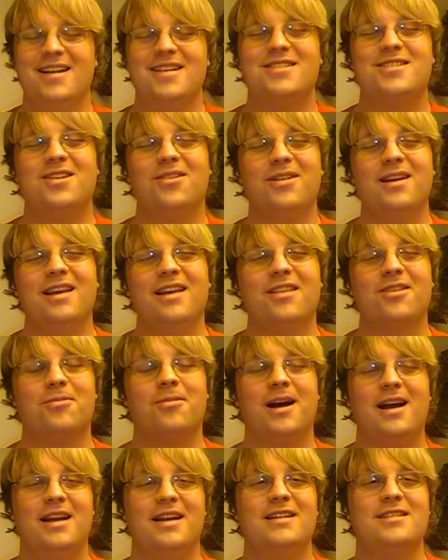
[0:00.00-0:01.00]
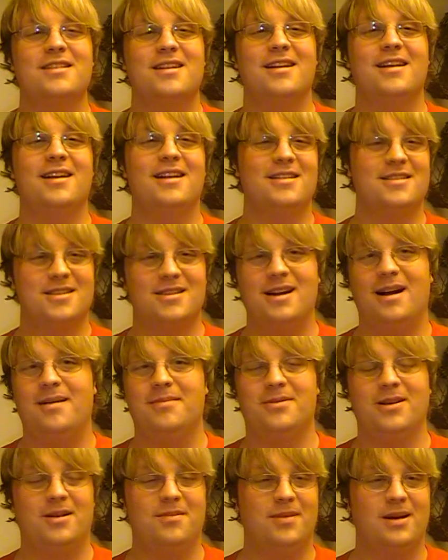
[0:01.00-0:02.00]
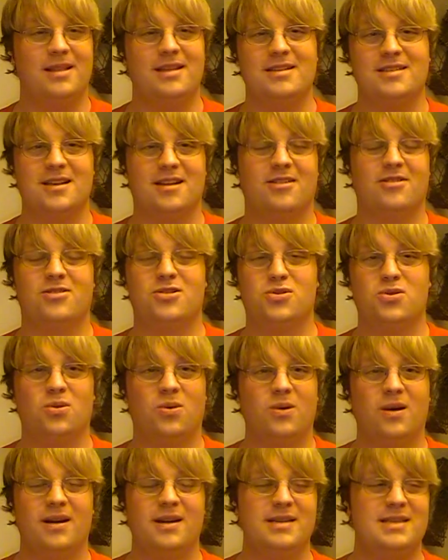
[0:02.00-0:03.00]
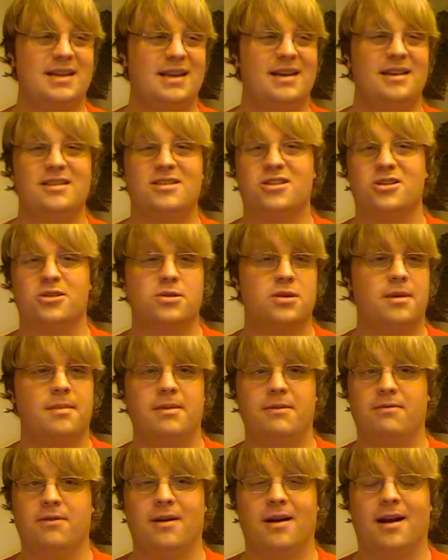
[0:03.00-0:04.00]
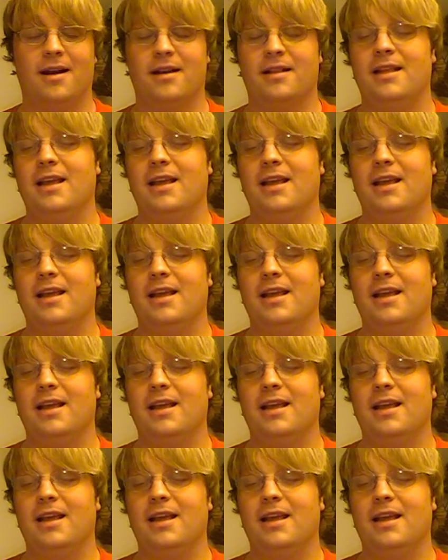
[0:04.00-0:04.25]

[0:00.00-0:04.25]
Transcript: So either way, it's going to get stomped on by these other stories, and it's just going to be forgotten.